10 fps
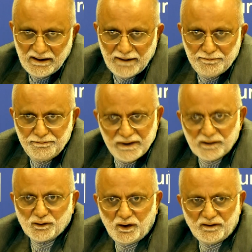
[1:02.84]
a big
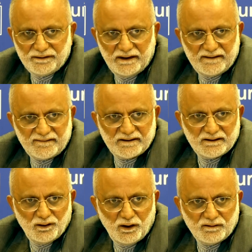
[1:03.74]
conflict
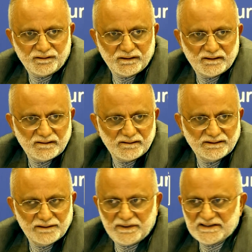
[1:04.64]
of
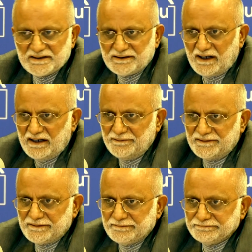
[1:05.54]
the present
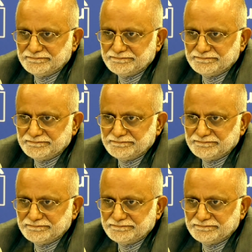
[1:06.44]
times,